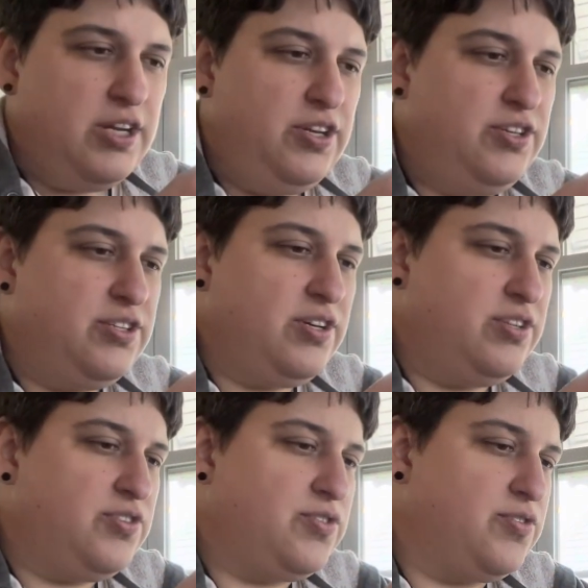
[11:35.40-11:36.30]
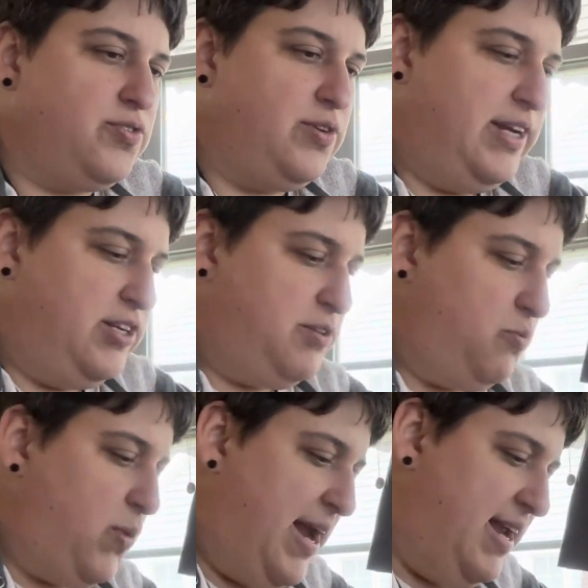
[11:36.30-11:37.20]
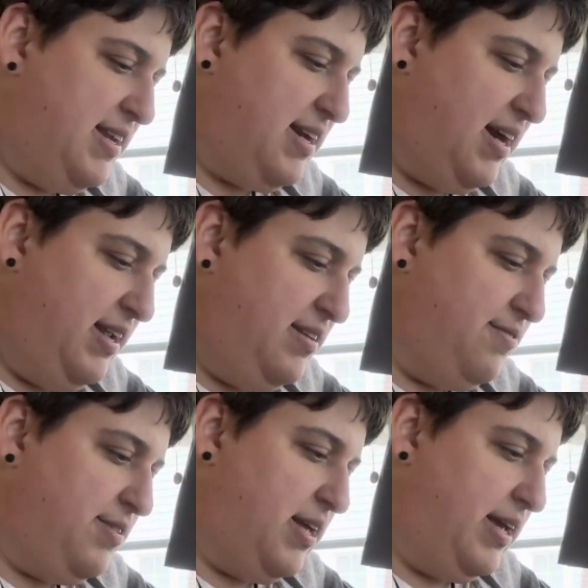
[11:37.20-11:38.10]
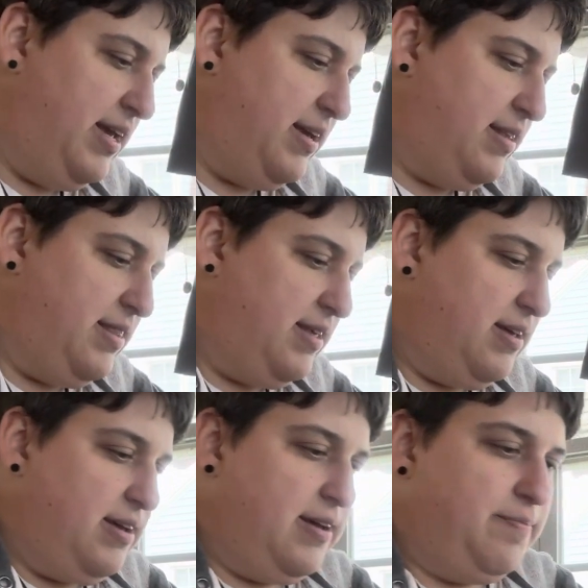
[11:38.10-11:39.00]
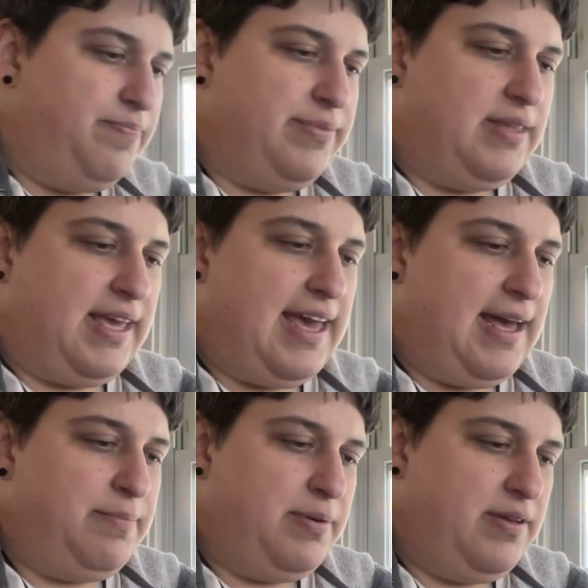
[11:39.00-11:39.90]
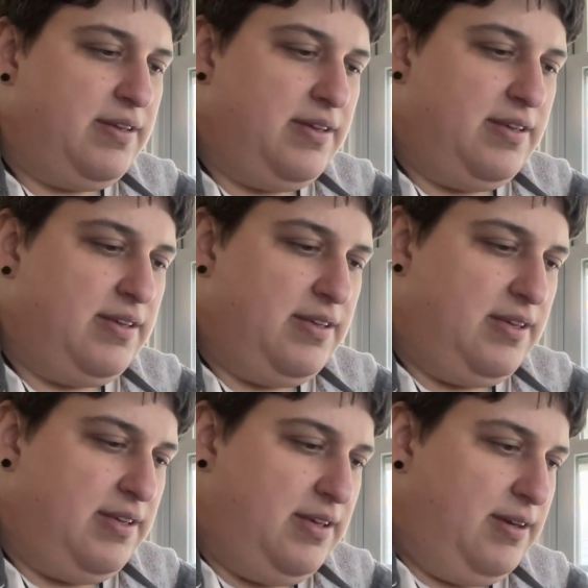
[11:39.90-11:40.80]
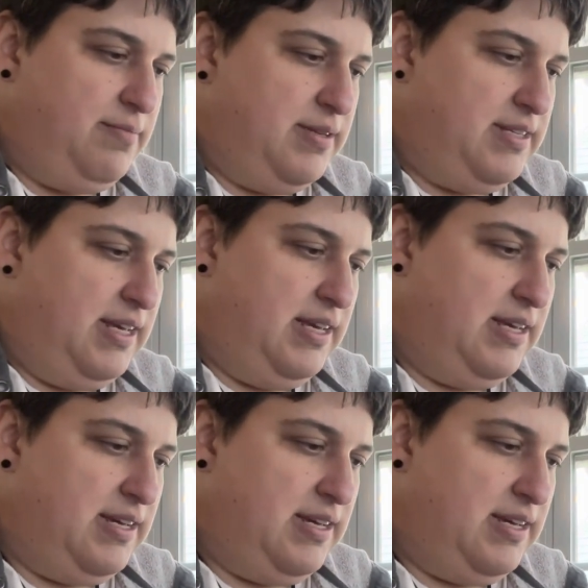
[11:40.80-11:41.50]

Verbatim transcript: You just unscrew each weight, kind of like the, um, the cap. Let's see?